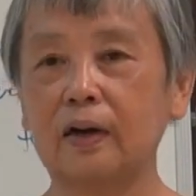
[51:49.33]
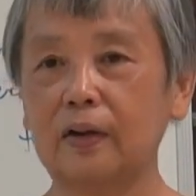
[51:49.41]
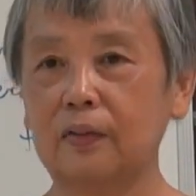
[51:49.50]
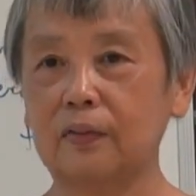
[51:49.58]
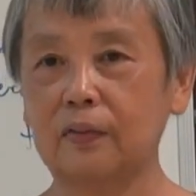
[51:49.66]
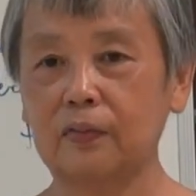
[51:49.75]

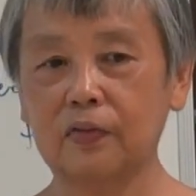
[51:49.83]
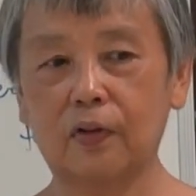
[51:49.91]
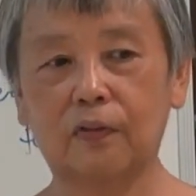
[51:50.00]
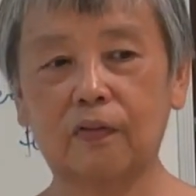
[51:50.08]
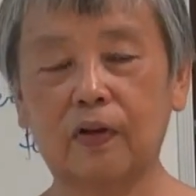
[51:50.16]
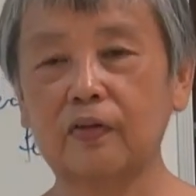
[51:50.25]
you sort
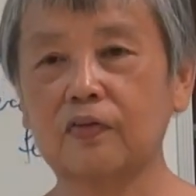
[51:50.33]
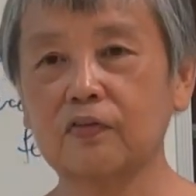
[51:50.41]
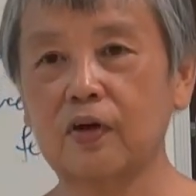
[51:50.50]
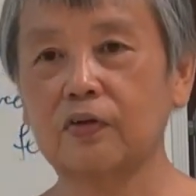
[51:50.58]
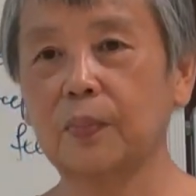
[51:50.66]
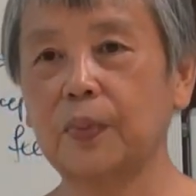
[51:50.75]
of like
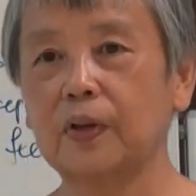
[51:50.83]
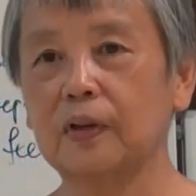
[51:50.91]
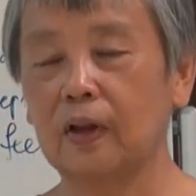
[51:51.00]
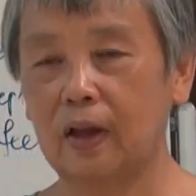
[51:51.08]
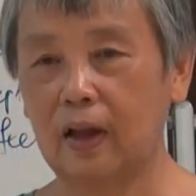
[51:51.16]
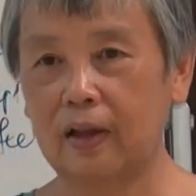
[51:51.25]
stretch a bit,
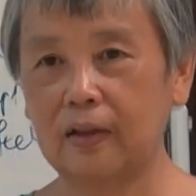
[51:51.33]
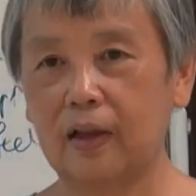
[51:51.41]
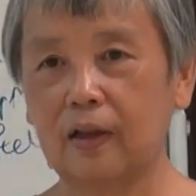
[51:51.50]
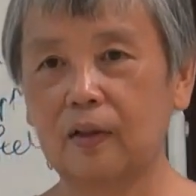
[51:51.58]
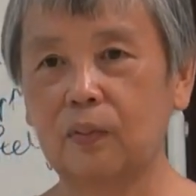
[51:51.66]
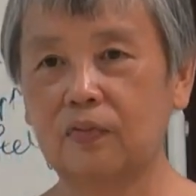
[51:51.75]
and
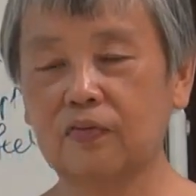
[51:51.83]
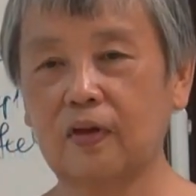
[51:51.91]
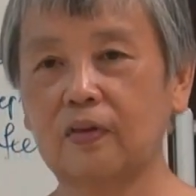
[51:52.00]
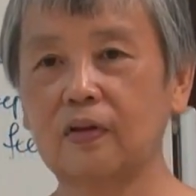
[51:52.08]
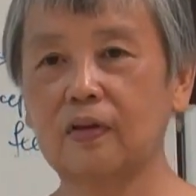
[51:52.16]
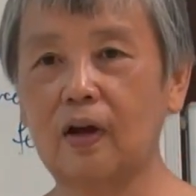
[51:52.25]
then we
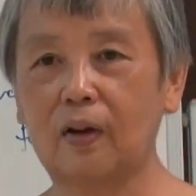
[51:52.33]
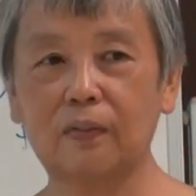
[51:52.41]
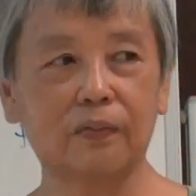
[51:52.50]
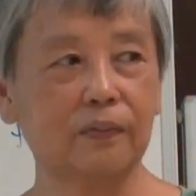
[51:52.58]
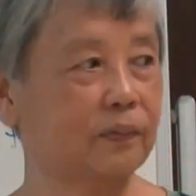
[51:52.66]
settle down